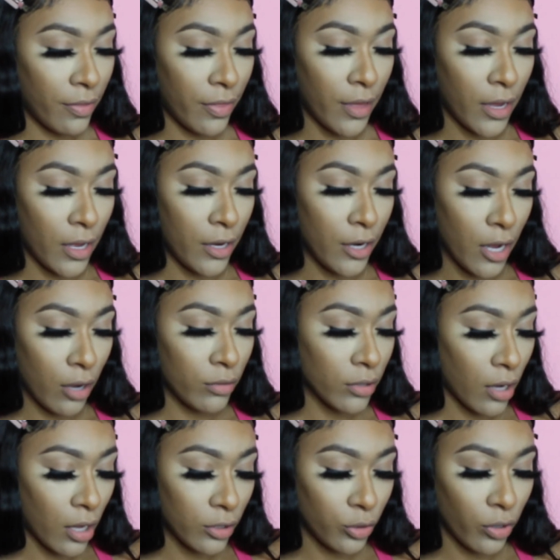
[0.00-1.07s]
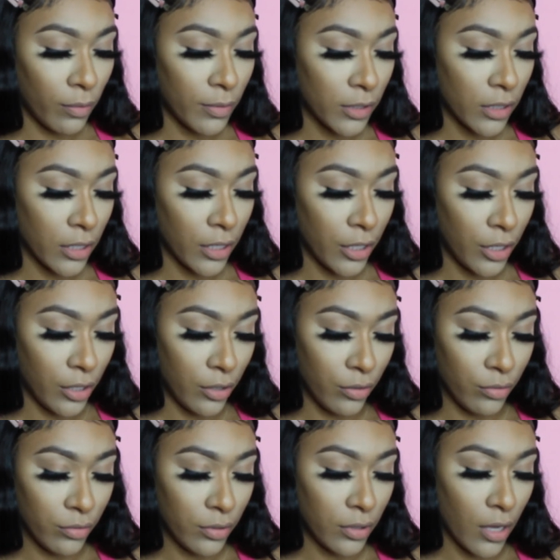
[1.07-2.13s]
the nose contour, I'm just going to
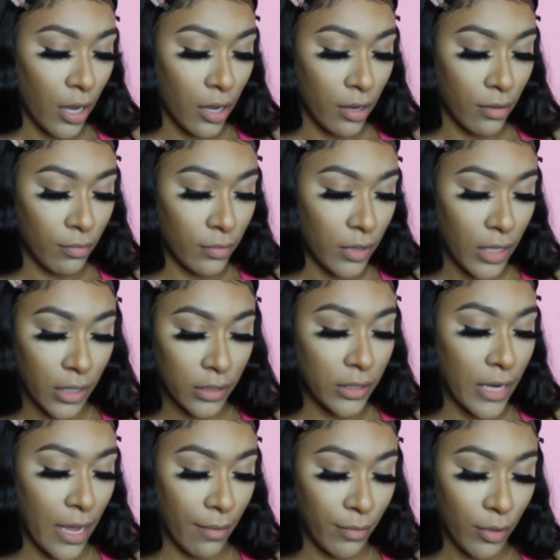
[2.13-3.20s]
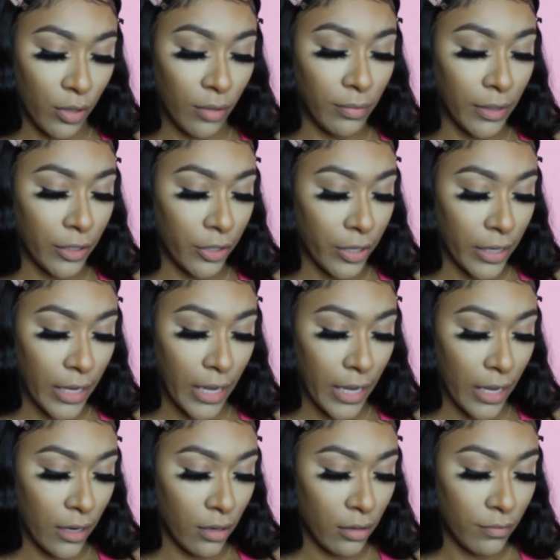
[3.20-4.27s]
use this damp beauty blender
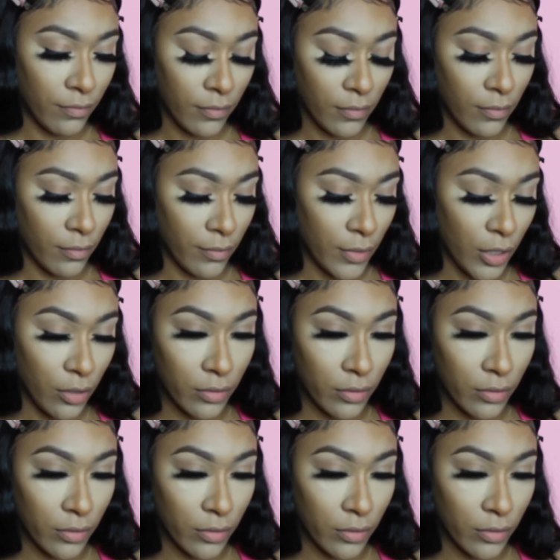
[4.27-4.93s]
again. I'm going to